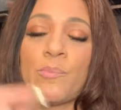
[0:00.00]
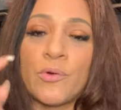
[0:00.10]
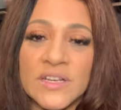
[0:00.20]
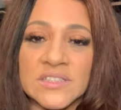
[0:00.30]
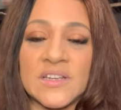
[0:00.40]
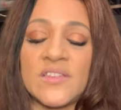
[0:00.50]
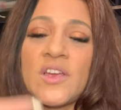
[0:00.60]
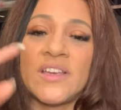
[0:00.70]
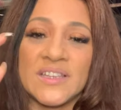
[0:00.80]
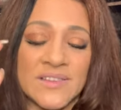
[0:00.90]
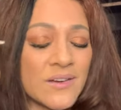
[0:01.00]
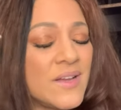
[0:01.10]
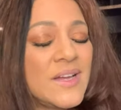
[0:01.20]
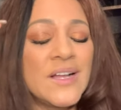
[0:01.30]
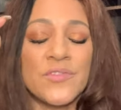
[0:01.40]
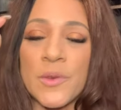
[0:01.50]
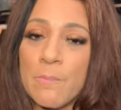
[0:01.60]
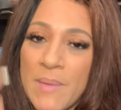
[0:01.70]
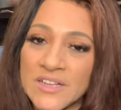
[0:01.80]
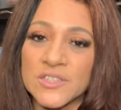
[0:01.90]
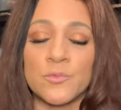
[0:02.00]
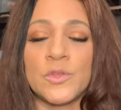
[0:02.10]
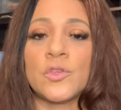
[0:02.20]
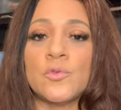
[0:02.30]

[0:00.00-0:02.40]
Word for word: pressing and they're they're they're messing with